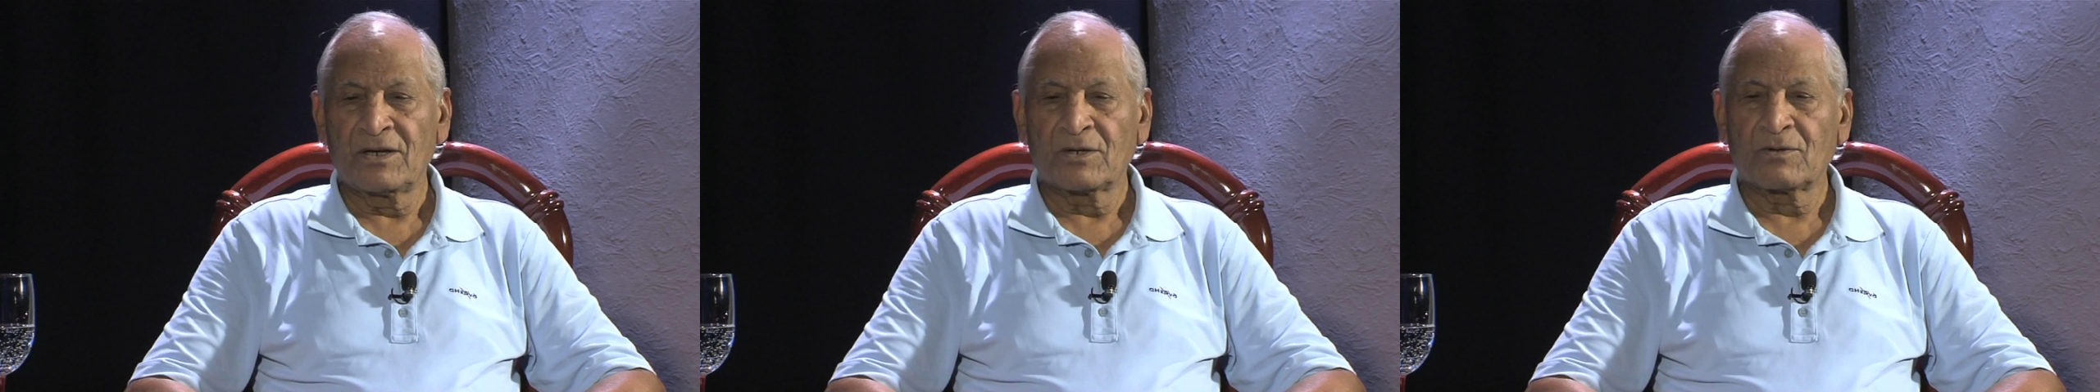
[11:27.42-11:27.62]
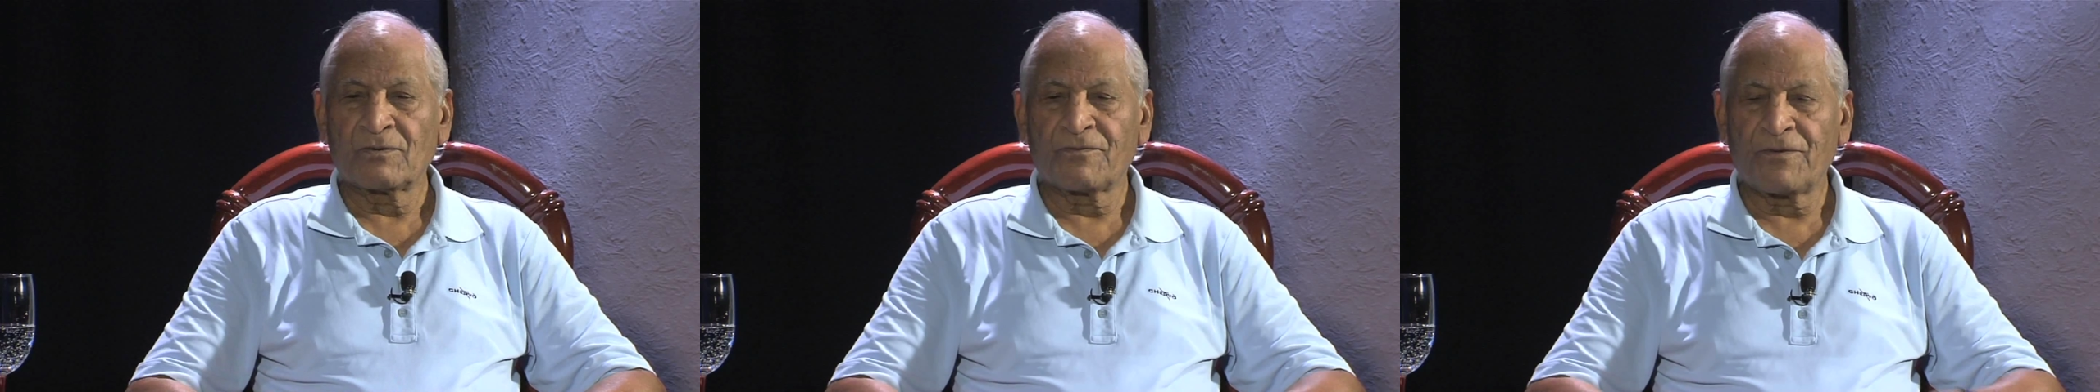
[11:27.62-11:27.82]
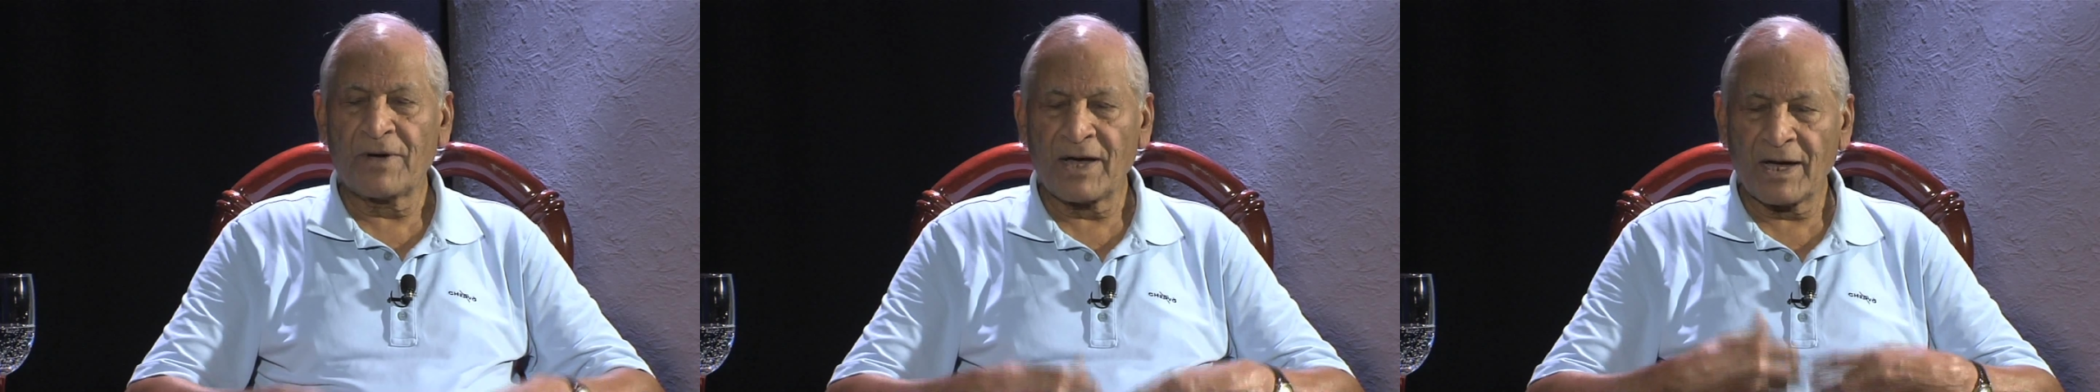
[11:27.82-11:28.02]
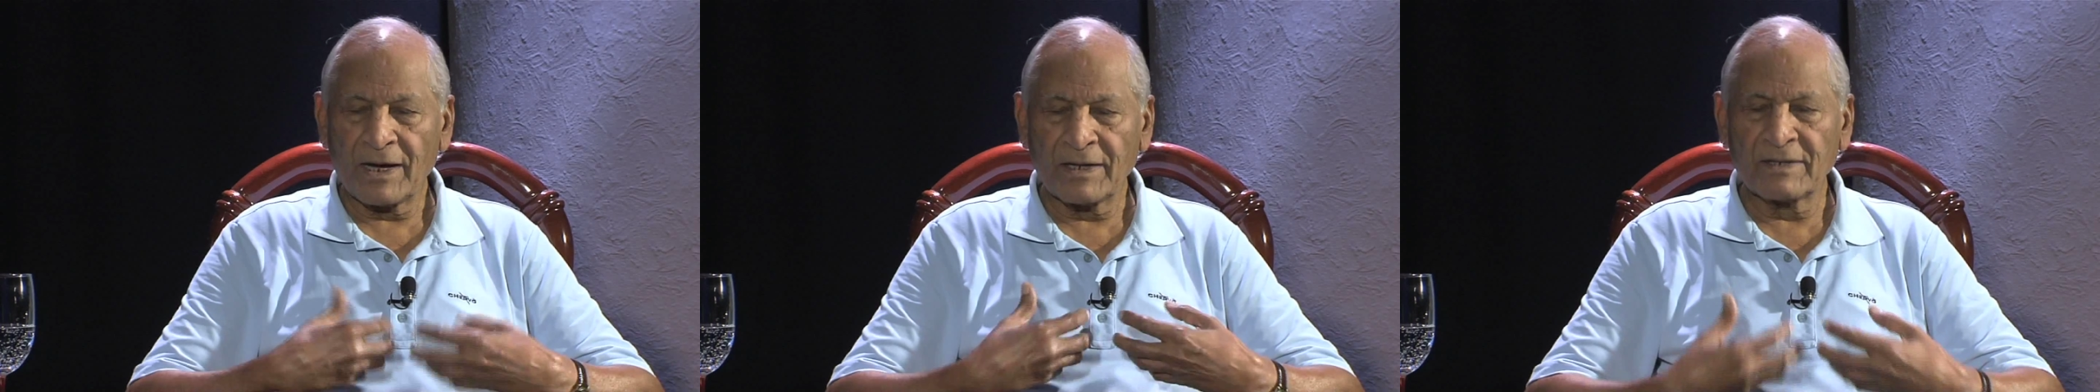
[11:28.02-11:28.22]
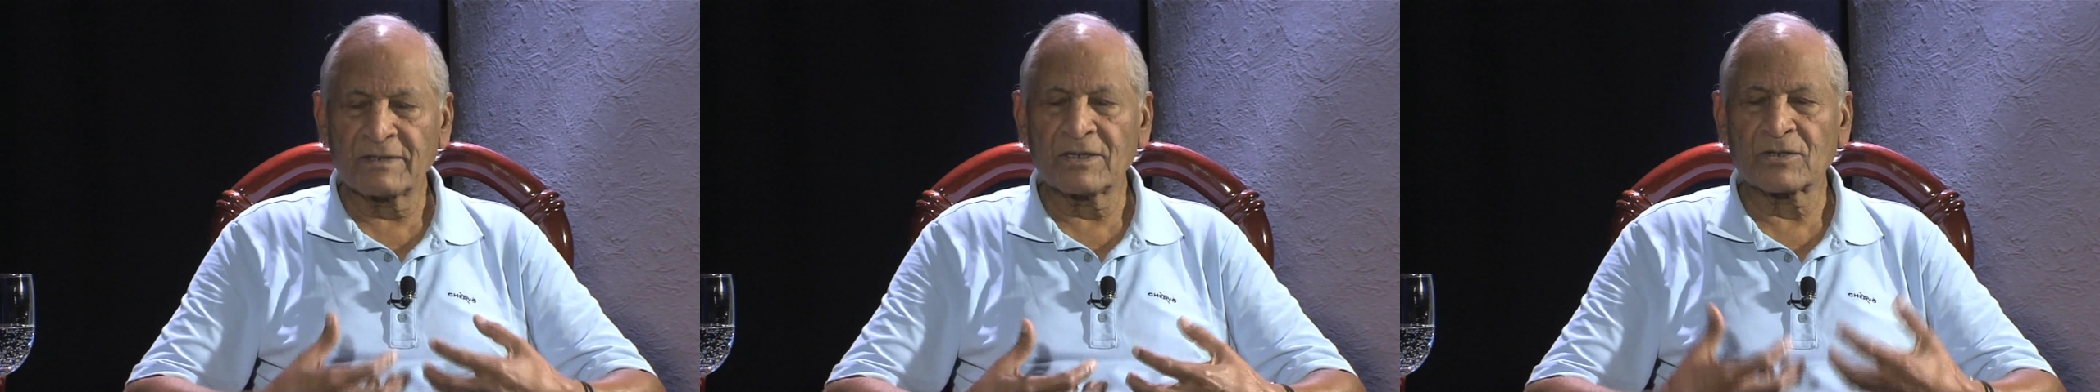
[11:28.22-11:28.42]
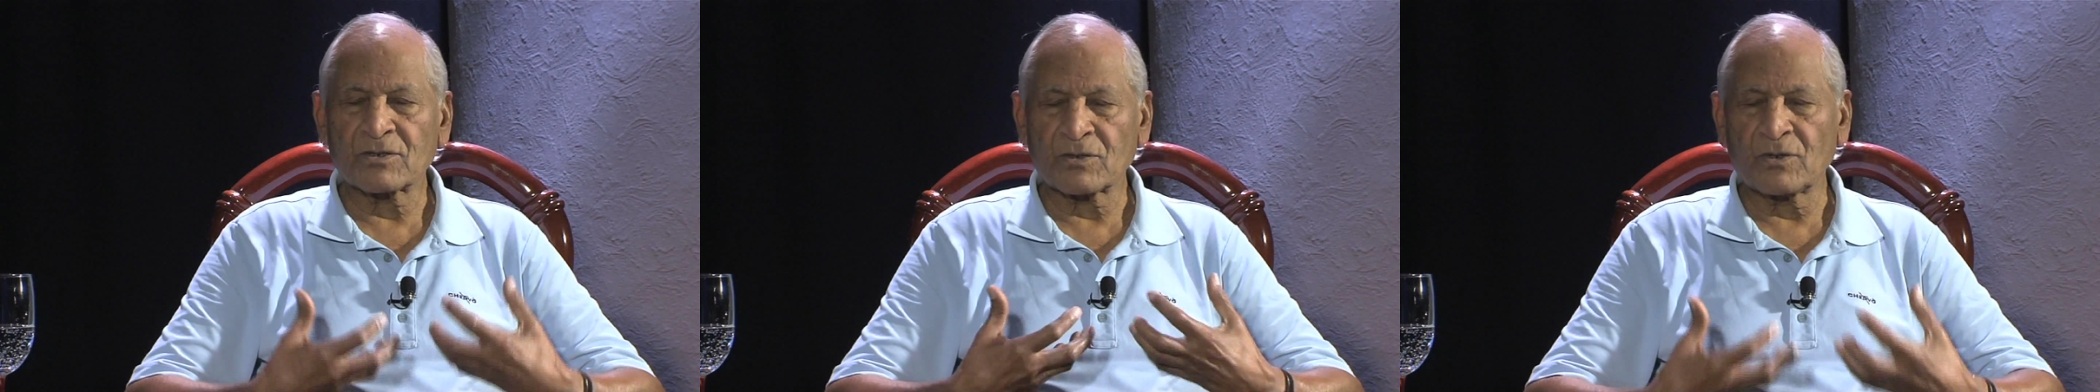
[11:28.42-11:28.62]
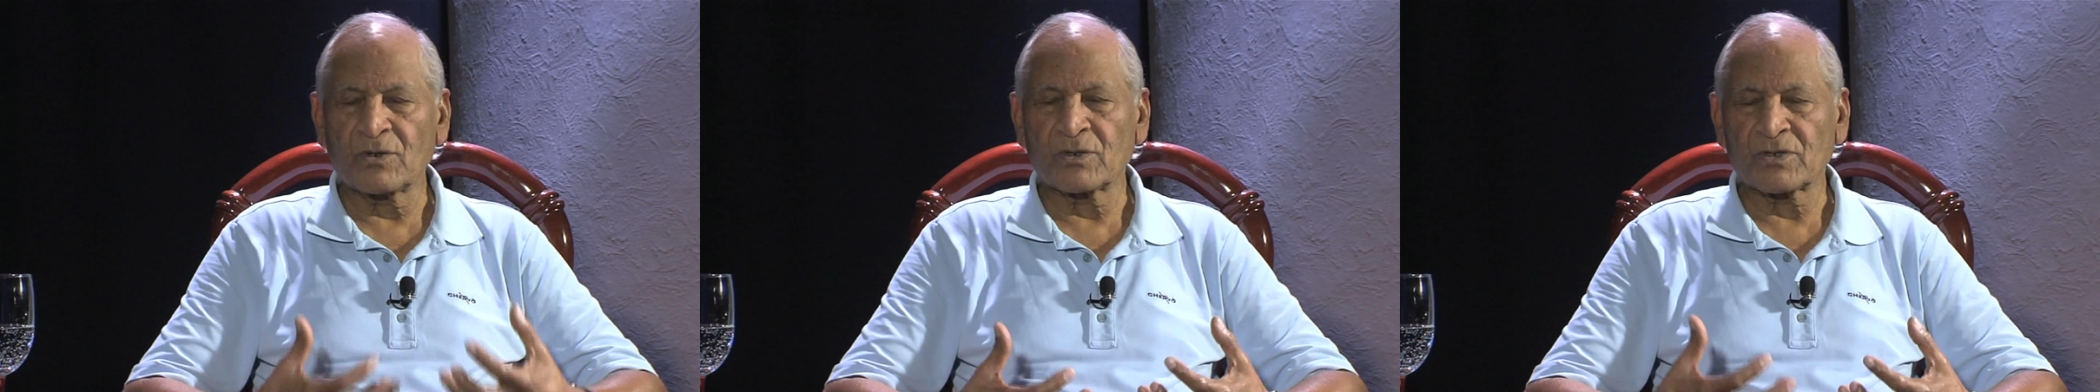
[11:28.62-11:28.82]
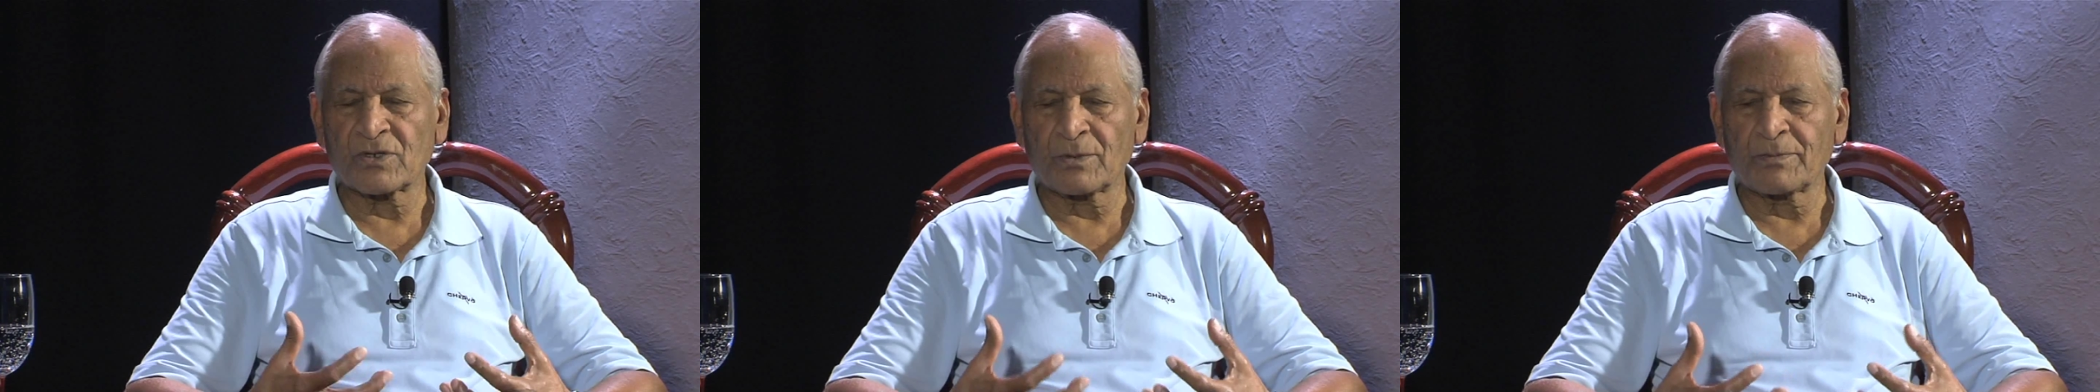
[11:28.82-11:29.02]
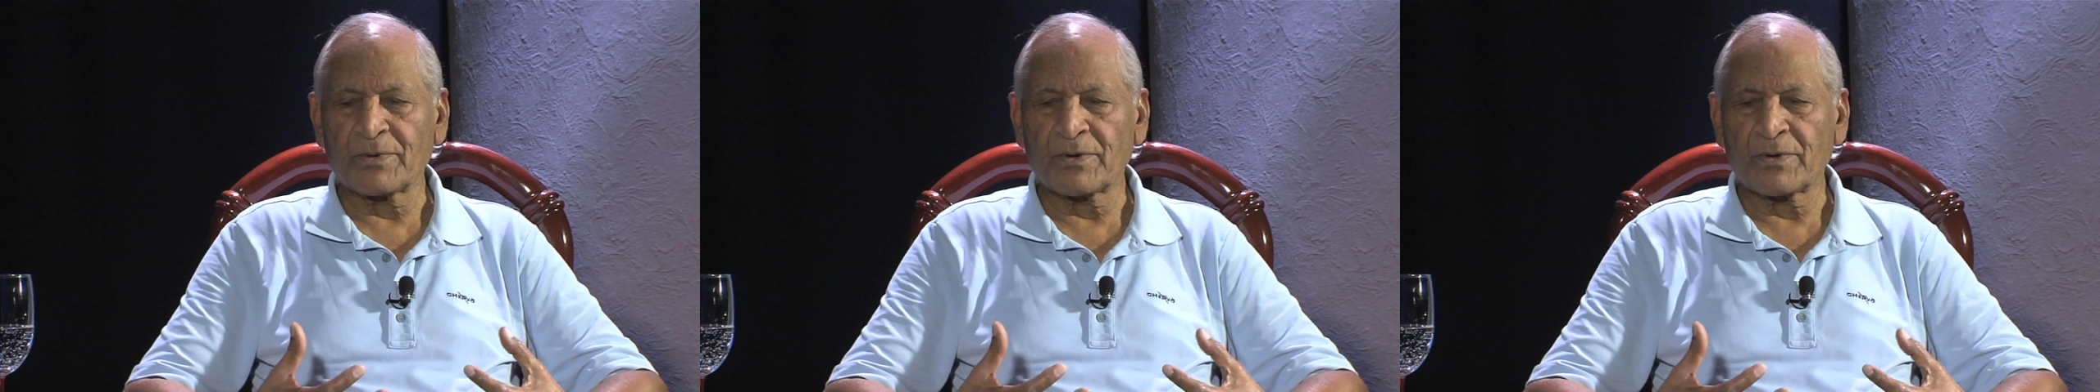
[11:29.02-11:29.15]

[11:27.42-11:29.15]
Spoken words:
to find the source of